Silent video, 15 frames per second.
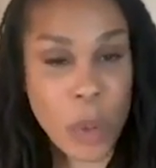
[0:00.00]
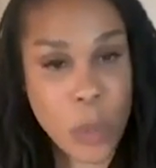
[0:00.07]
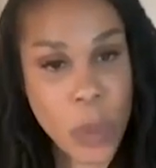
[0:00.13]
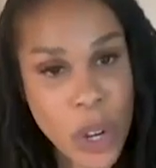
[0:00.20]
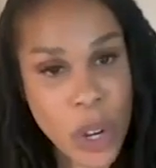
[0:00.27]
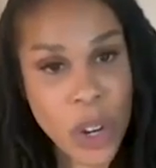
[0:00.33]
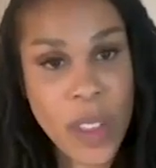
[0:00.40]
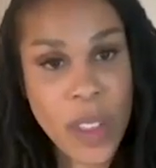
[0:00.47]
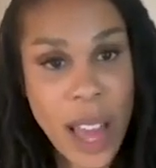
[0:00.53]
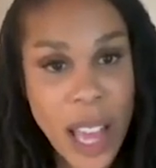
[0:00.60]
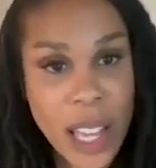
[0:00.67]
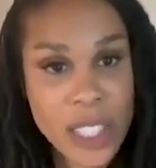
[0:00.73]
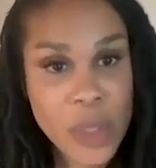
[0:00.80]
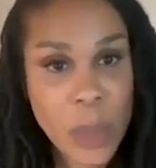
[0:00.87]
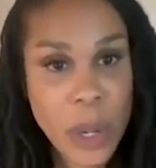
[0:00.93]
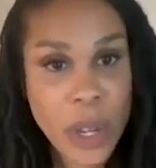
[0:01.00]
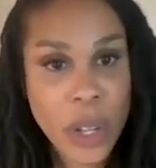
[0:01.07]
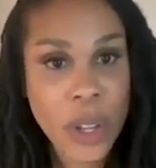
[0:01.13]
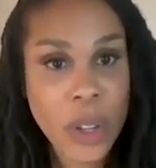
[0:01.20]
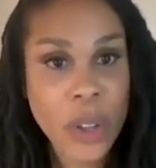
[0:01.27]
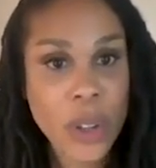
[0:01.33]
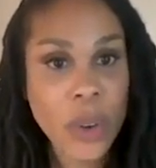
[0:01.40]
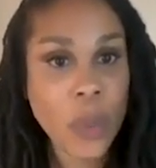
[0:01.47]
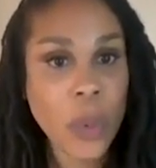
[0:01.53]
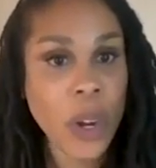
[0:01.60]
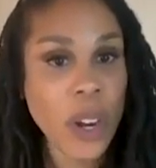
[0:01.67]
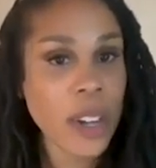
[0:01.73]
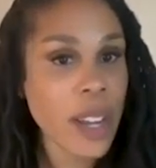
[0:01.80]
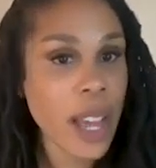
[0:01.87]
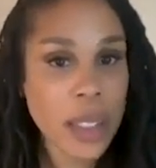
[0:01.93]
when we go to the hospital, we
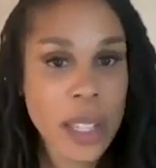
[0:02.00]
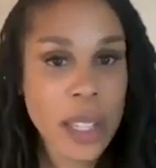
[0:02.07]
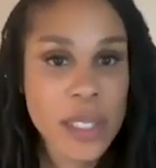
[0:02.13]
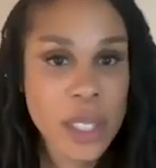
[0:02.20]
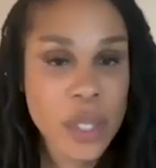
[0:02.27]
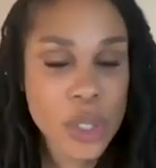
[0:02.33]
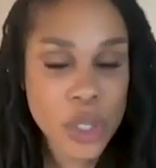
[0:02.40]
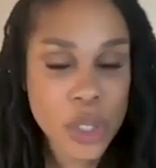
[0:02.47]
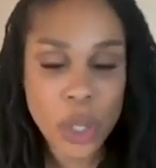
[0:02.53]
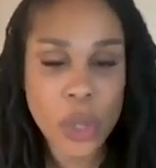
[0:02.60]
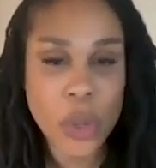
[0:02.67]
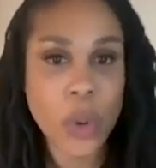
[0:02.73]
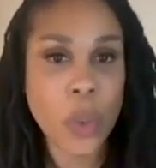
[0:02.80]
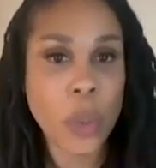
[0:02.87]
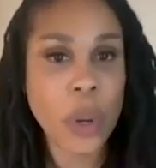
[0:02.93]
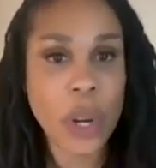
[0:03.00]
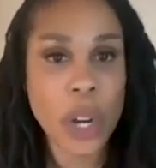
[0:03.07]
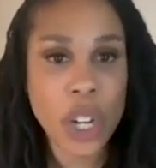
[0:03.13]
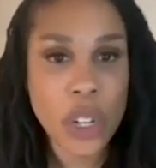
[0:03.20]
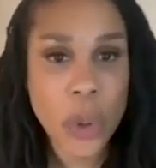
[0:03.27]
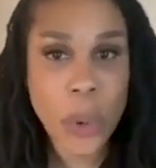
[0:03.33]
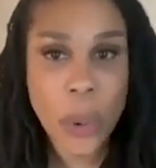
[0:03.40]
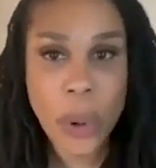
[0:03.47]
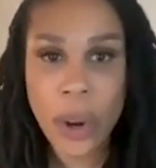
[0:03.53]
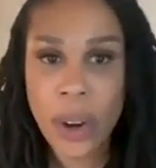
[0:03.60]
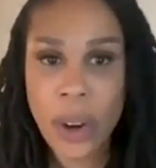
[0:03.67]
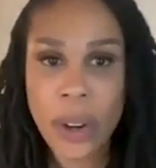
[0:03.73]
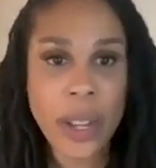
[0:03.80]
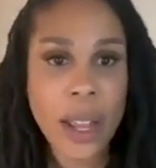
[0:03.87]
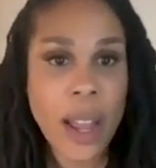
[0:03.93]
are not listened to, we're
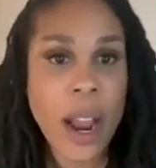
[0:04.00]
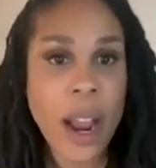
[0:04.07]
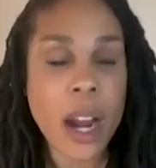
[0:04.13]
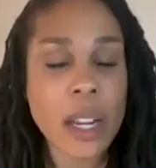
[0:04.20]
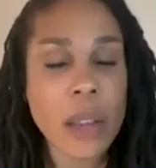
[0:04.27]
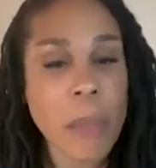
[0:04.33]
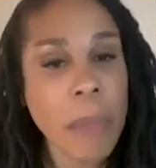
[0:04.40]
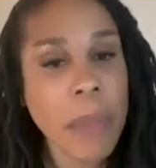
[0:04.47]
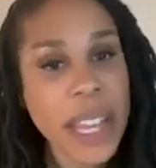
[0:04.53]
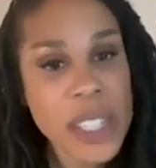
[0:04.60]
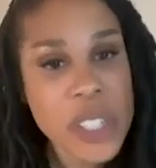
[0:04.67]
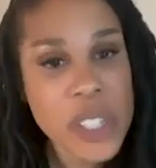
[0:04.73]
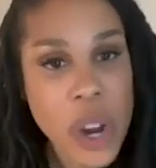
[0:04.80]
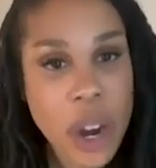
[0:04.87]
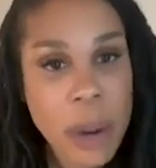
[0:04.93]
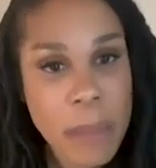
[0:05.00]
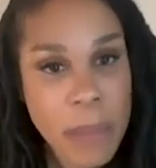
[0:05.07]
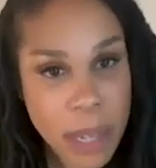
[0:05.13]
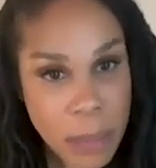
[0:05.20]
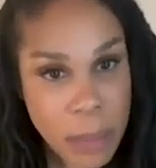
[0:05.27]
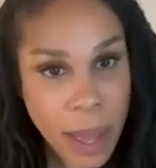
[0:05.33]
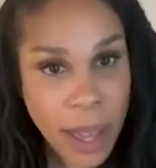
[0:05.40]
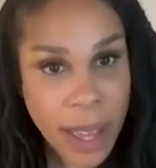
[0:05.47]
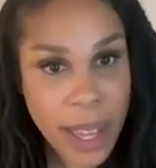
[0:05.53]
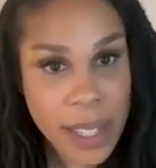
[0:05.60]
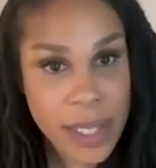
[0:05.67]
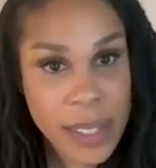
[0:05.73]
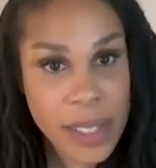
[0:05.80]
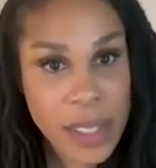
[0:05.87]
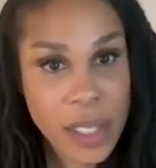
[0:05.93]
ignored, our complaints are
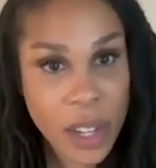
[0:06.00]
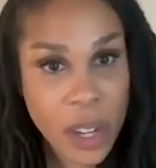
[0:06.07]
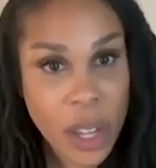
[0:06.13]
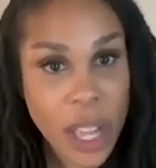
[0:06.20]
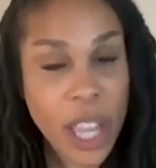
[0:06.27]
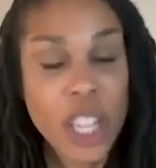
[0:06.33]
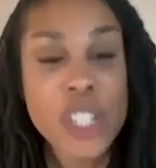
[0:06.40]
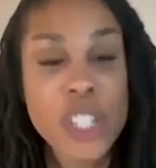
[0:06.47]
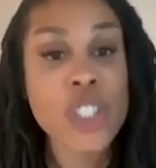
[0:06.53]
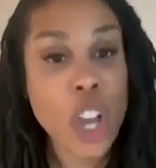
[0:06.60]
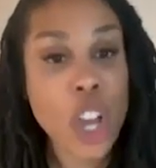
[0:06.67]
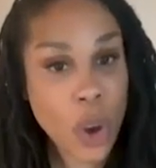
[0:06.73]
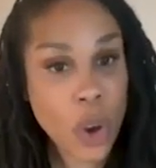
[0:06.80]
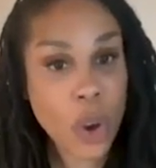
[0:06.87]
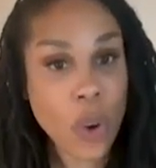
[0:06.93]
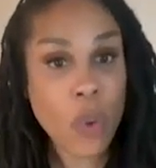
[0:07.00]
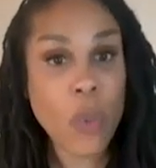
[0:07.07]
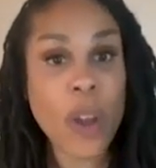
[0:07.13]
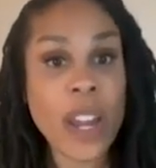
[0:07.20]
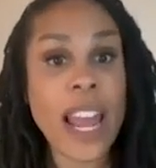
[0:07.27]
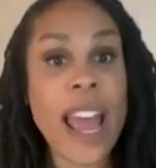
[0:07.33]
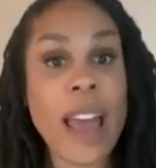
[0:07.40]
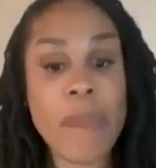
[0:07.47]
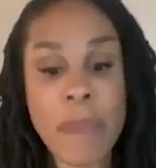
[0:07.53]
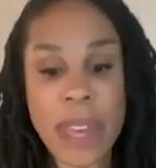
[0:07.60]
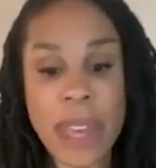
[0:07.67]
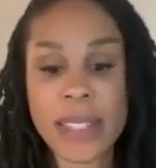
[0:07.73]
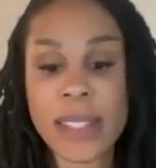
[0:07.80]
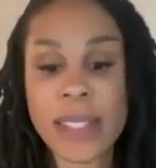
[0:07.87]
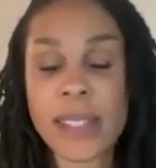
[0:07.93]
minimized. So, what
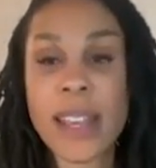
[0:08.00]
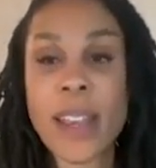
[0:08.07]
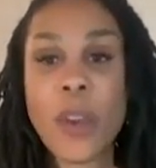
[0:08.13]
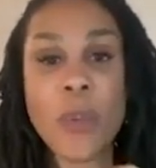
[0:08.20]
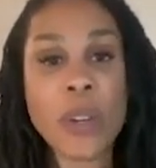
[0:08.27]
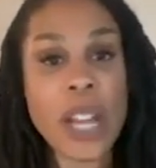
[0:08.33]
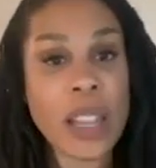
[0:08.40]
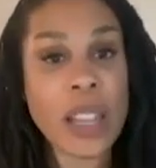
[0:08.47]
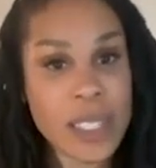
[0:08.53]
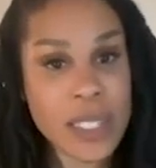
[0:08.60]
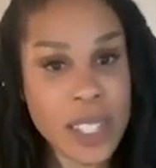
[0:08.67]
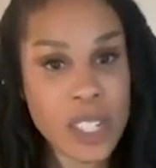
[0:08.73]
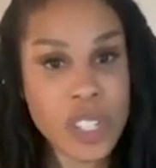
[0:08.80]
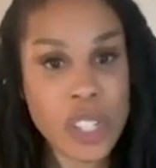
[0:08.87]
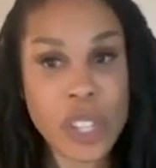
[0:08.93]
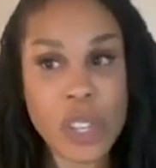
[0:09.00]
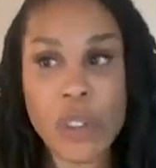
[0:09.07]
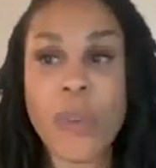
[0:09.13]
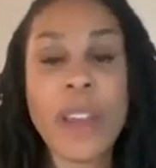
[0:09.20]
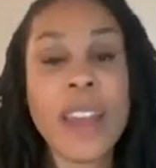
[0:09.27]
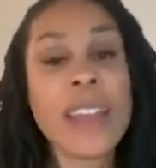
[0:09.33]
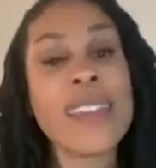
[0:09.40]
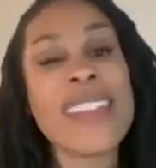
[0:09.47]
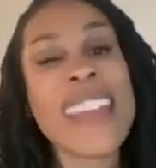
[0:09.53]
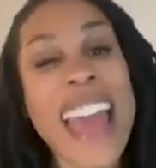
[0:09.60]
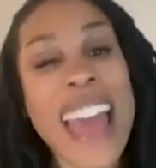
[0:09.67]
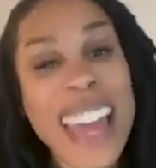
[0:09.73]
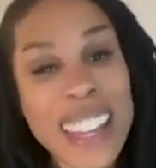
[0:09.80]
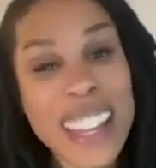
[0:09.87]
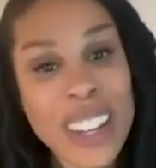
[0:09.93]
happens? We're not listened to,
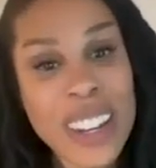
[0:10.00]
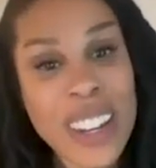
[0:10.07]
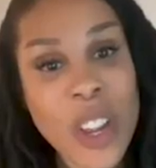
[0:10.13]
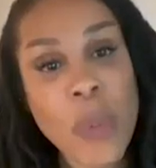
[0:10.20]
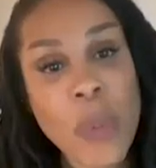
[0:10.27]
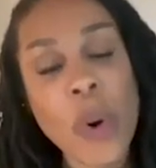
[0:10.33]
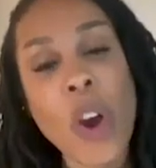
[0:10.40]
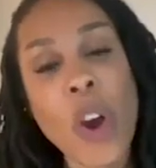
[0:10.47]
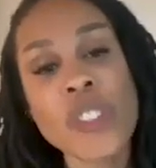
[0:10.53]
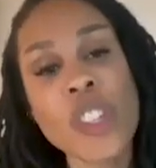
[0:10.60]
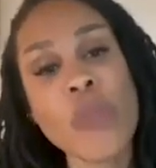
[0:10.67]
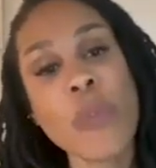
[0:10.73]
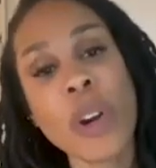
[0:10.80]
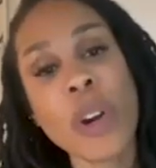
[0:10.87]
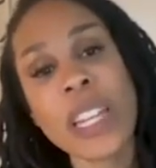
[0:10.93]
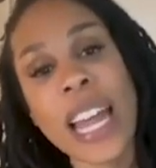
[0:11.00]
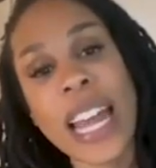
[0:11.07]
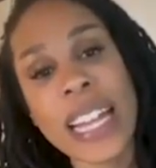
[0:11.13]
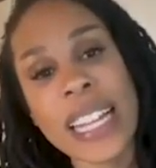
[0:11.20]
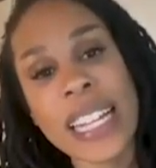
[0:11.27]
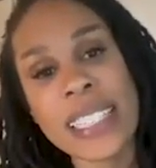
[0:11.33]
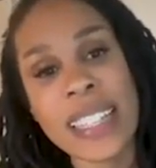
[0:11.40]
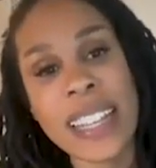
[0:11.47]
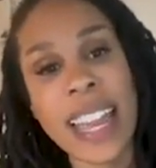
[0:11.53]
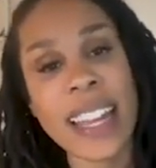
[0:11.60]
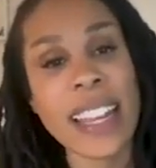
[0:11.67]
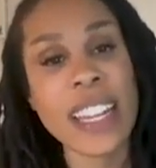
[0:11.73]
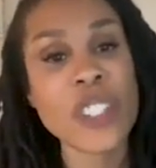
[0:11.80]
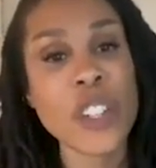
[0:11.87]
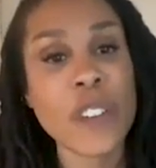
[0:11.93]
then we're also more likely to
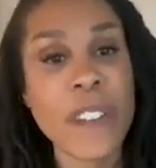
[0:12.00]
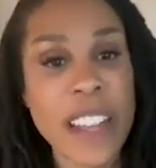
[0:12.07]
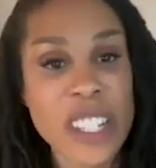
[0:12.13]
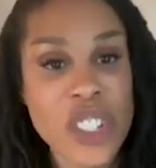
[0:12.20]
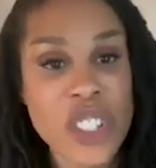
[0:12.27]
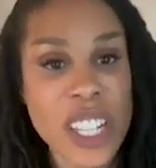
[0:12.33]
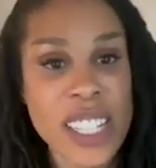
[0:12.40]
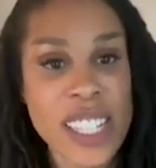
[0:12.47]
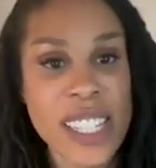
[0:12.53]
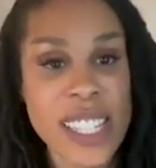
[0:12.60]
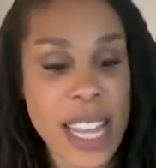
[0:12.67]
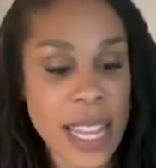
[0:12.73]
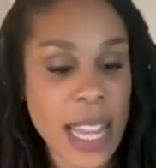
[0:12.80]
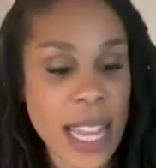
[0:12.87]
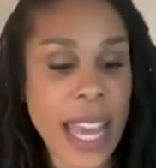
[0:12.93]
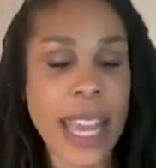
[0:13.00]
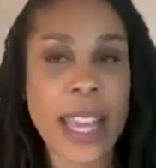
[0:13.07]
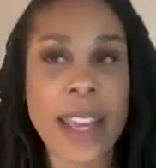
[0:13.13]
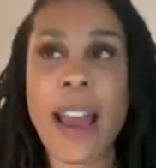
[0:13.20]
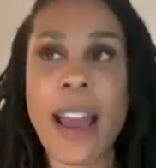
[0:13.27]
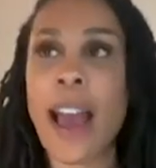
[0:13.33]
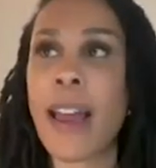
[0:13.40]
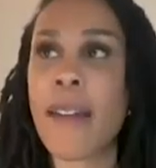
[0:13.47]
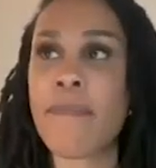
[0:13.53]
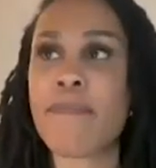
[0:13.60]
get interventions like